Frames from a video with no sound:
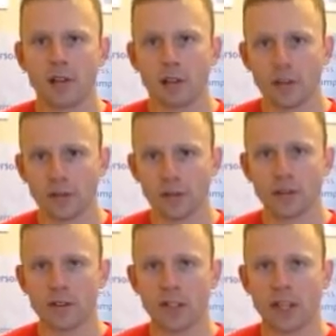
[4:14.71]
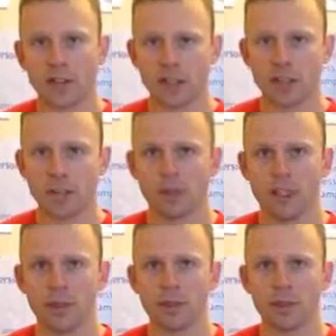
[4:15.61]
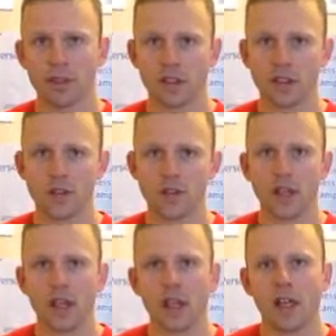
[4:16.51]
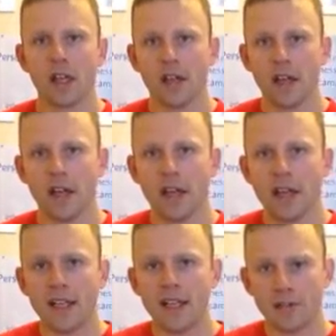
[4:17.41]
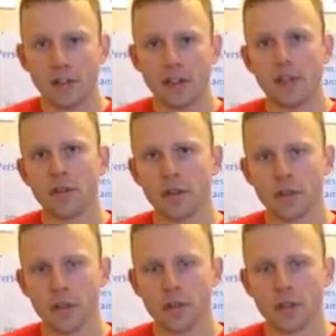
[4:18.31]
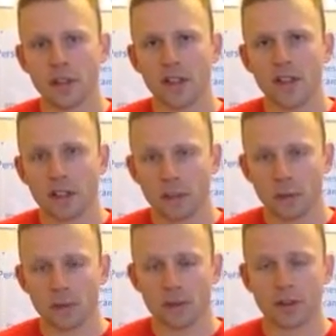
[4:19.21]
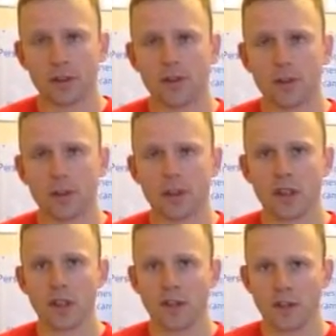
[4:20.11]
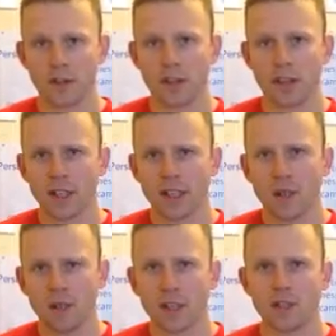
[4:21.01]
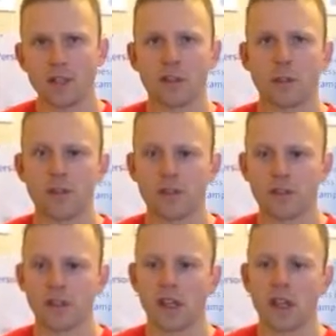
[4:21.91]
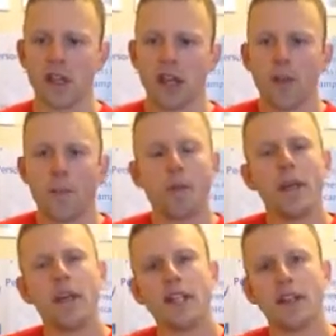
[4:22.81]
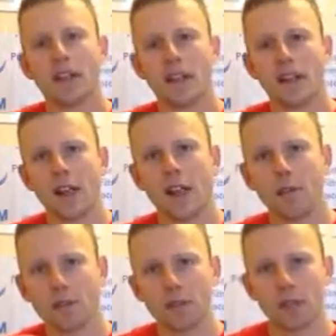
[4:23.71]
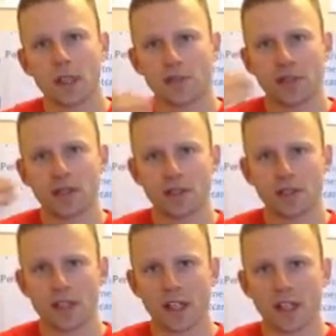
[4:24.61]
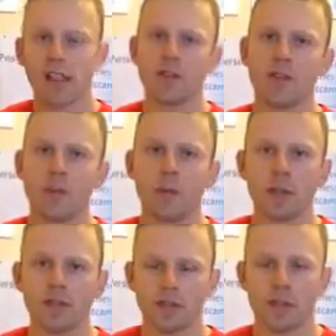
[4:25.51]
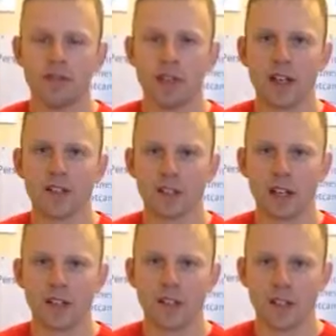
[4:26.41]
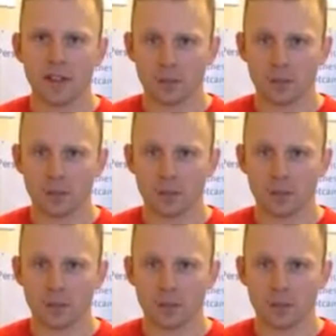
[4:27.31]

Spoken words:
cod liver oil can actually be used to A, reduce appetite, help with the reduction of appetite through the leptin response, B, help to increase the level of omega-3 fat in